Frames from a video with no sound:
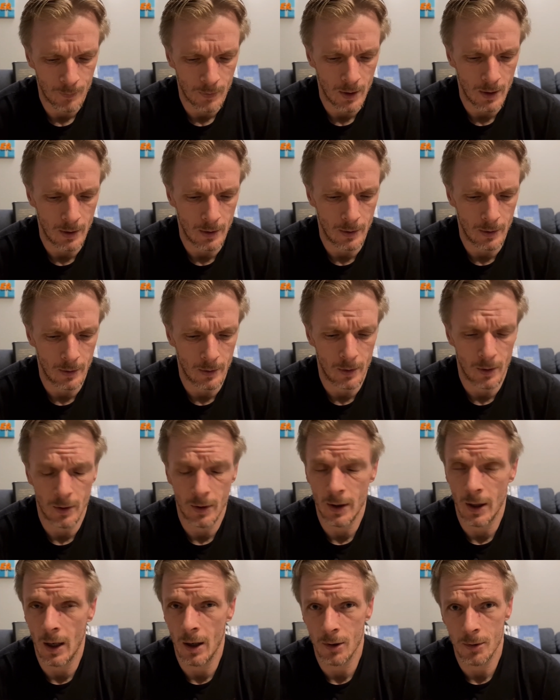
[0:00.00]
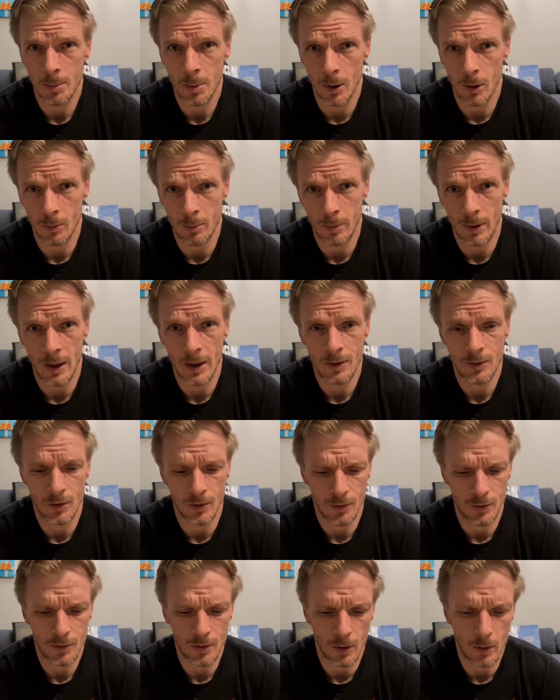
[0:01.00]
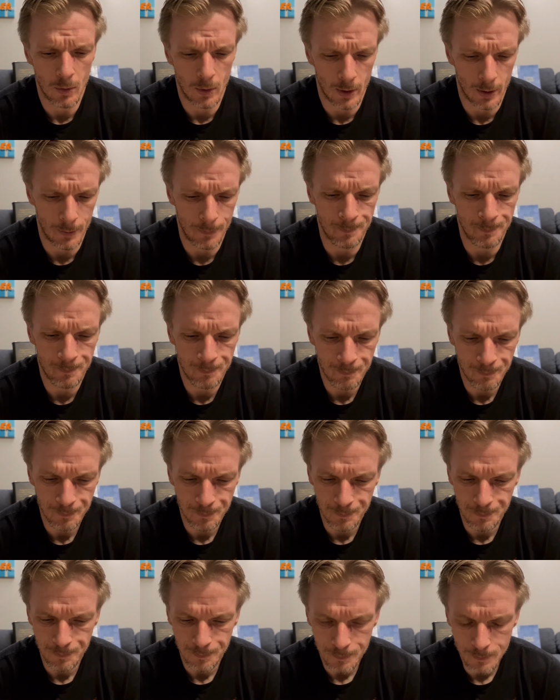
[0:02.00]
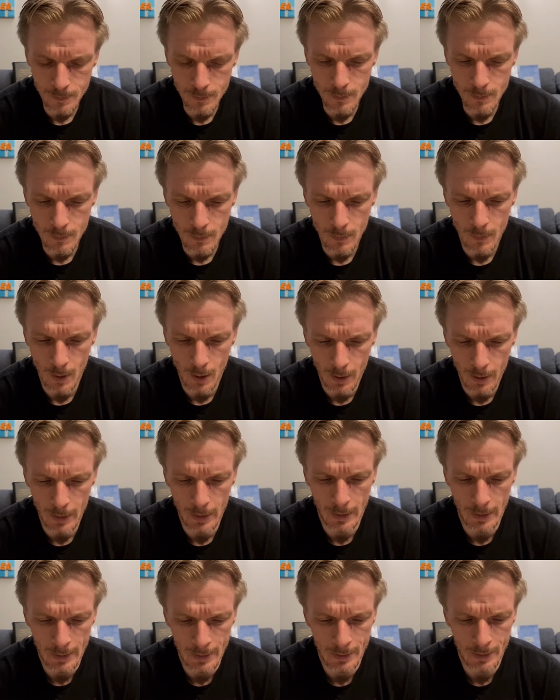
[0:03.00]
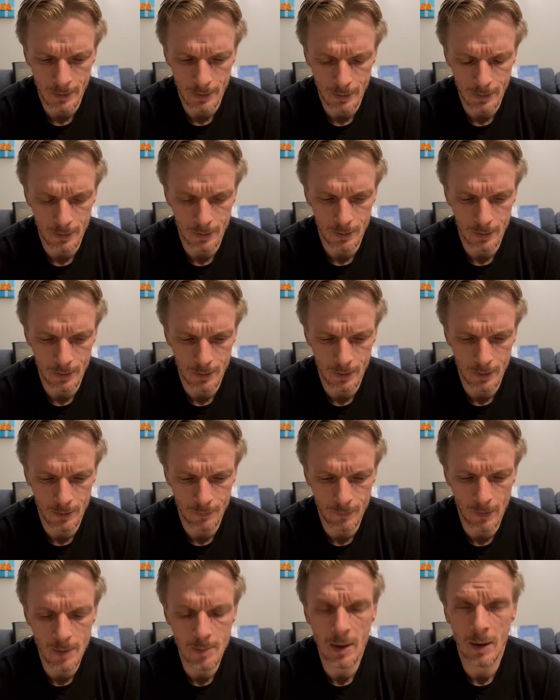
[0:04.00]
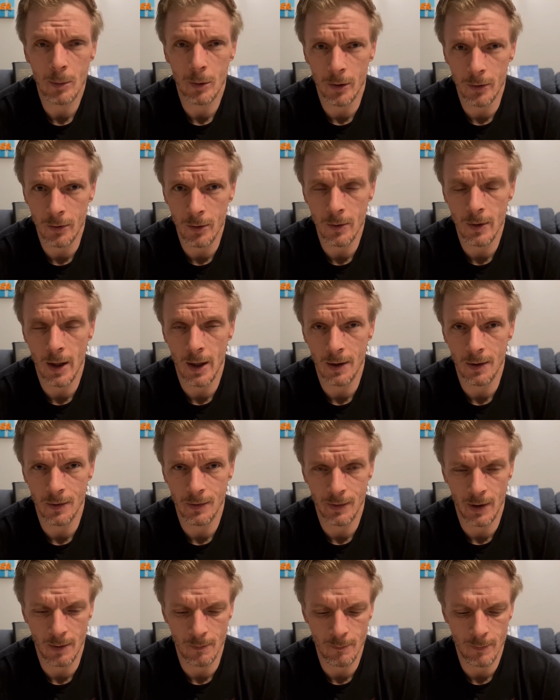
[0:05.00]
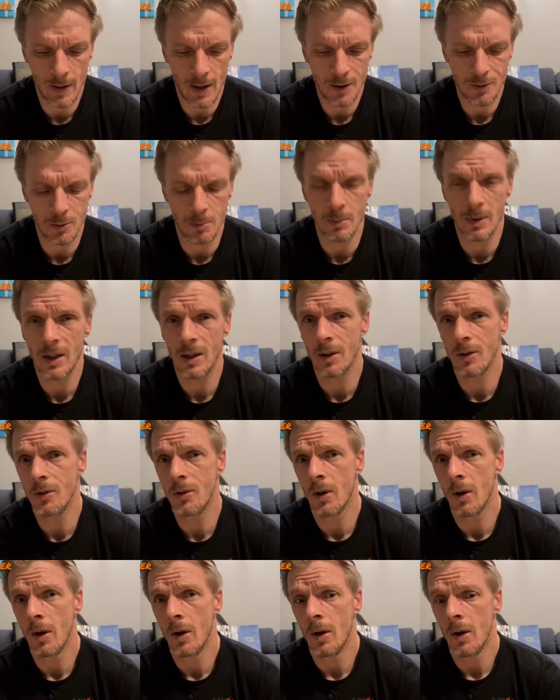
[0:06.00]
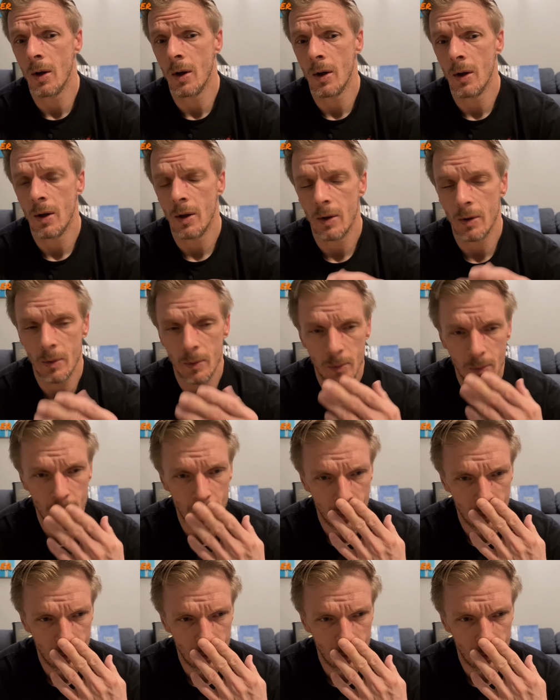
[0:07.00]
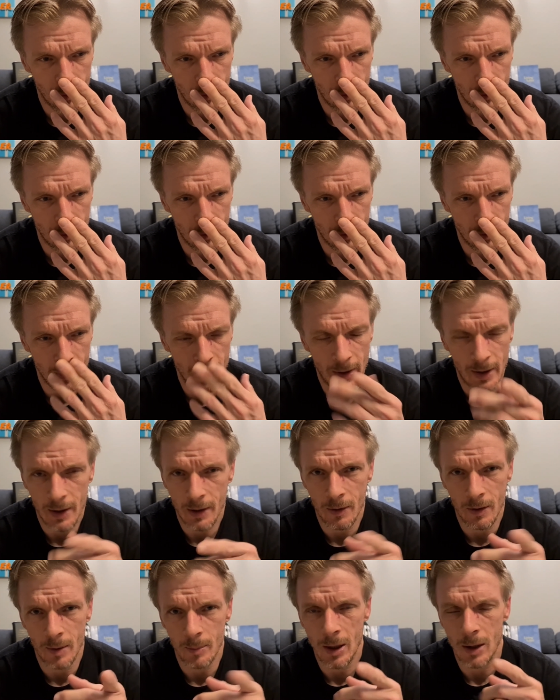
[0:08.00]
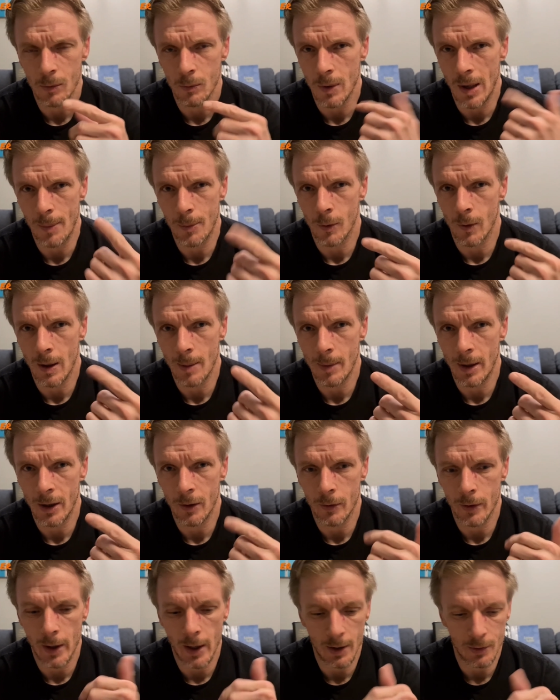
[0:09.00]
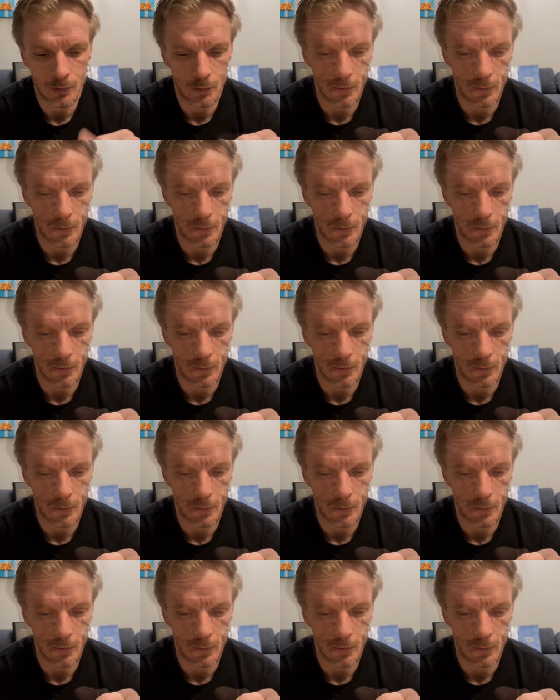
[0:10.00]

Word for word: you know, on hospital beds and so on. And if I'm able to do that in the same fashion, because, hang on, I'm getting wrapped around my own axle.